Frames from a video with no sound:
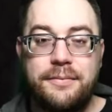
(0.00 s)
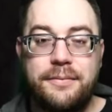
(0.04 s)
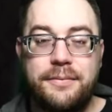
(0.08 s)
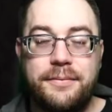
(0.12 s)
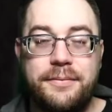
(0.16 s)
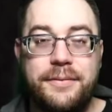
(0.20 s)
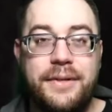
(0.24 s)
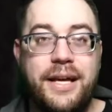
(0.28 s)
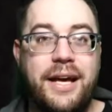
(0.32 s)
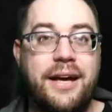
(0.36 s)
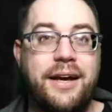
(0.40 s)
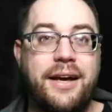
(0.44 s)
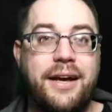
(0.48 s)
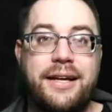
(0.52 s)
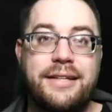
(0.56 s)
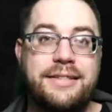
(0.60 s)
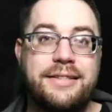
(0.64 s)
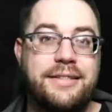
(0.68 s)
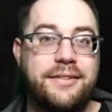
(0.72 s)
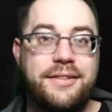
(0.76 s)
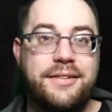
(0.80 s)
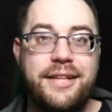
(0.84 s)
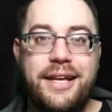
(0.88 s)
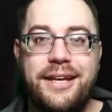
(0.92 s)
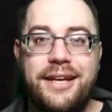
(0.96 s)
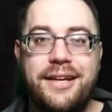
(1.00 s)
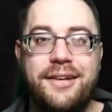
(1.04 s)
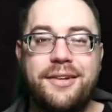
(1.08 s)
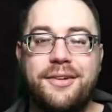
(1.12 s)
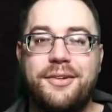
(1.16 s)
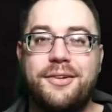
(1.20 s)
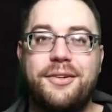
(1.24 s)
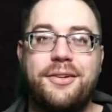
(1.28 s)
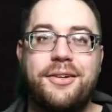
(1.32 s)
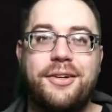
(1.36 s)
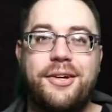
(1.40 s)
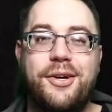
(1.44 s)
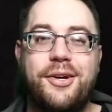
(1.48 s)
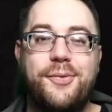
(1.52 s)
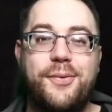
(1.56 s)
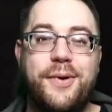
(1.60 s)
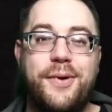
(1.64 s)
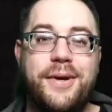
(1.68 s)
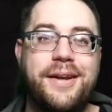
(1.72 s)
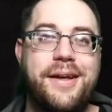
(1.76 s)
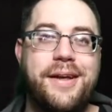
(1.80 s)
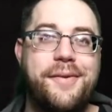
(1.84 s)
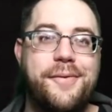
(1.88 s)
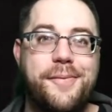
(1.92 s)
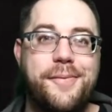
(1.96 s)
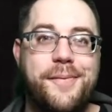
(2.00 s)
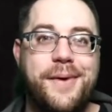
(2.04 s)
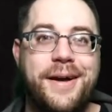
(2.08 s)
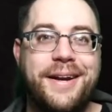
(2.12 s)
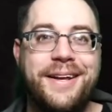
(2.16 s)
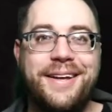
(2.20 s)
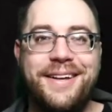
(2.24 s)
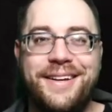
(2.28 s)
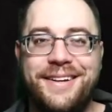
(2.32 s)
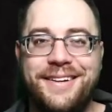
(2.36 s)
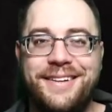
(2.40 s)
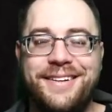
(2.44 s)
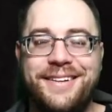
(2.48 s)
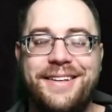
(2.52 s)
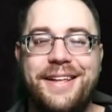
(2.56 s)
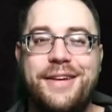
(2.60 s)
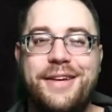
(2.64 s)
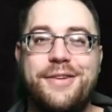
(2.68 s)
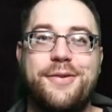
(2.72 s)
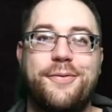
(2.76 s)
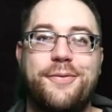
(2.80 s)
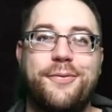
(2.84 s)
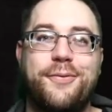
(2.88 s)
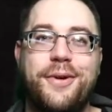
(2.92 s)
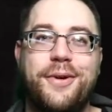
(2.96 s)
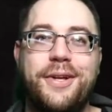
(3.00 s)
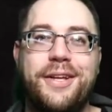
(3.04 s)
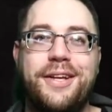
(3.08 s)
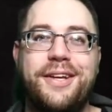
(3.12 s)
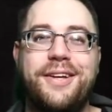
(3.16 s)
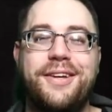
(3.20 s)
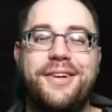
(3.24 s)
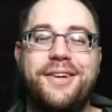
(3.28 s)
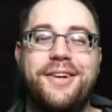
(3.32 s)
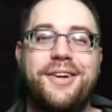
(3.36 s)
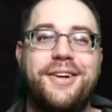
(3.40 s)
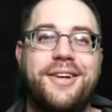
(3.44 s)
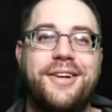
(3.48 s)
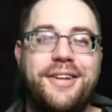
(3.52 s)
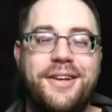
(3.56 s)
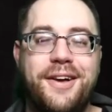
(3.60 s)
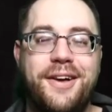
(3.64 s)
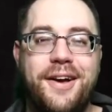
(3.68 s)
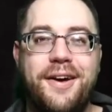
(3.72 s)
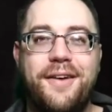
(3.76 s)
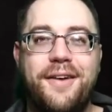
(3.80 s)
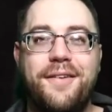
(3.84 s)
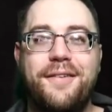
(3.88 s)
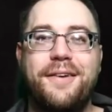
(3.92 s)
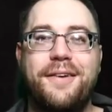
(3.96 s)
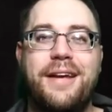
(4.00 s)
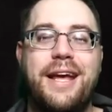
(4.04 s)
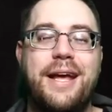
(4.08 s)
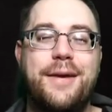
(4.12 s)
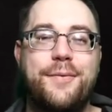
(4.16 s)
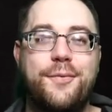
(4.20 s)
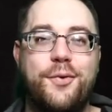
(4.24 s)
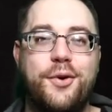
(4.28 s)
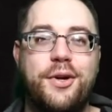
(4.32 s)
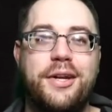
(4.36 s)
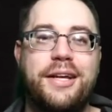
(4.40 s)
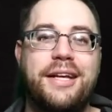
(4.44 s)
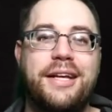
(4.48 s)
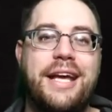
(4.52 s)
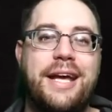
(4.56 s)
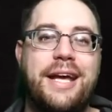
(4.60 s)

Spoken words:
yeah, I guess I'll take it. Good win, everybody. That was a really good game 1 and game